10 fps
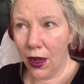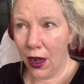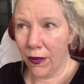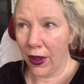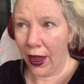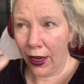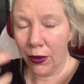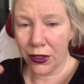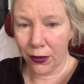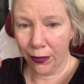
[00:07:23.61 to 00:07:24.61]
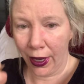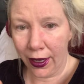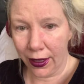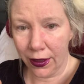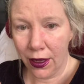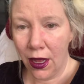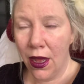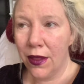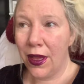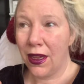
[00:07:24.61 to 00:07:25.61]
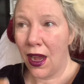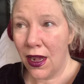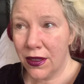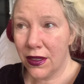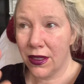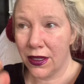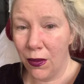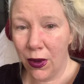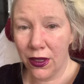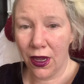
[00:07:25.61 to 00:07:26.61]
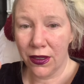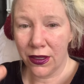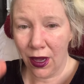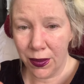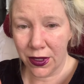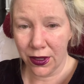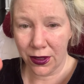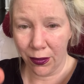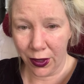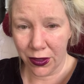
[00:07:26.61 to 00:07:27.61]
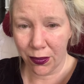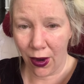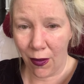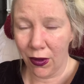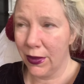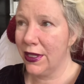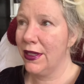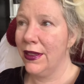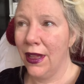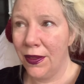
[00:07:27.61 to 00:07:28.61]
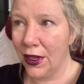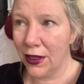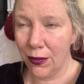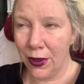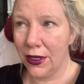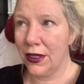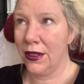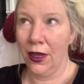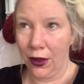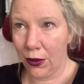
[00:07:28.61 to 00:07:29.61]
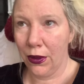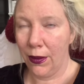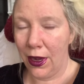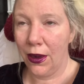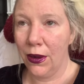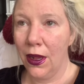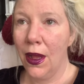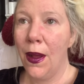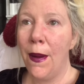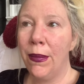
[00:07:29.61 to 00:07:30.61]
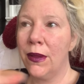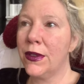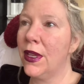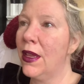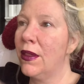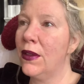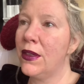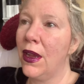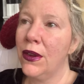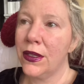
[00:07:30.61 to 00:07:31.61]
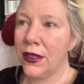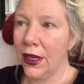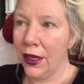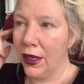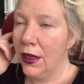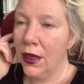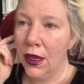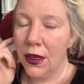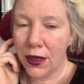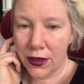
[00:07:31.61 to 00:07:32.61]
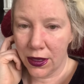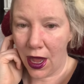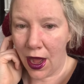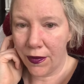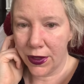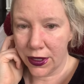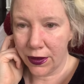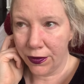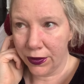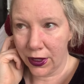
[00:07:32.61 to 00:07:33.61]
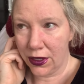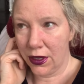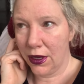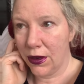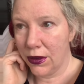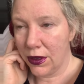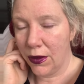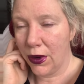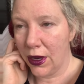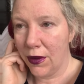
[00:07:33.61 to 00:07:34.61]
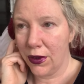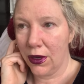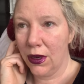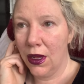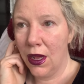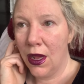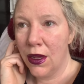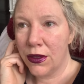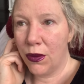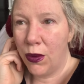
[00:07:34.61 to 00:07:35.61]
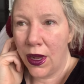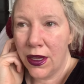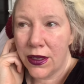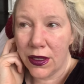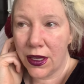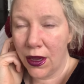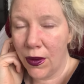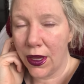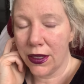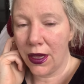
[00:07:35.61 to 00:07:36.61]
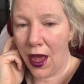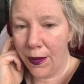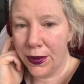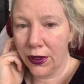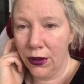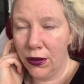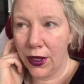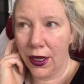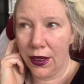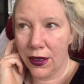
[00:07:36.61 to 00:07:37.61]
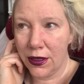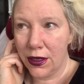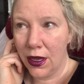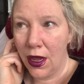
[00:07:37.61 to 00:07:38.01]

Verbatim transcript: of anguish and pain that causes someone a substance abuse problem is nothing to be cynical about. But I'm saying the entire city doesn't have this affliction or whatever. So what is it? It's curious. Absolutely it is.